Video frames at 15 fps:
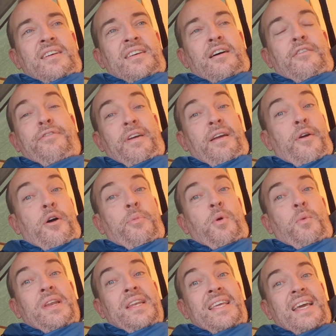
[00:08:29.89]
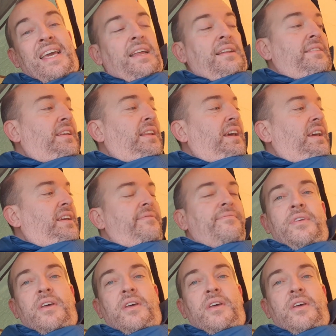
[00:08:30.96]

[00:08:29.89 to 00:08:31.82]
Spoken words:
I fear it'll be windy again tonight.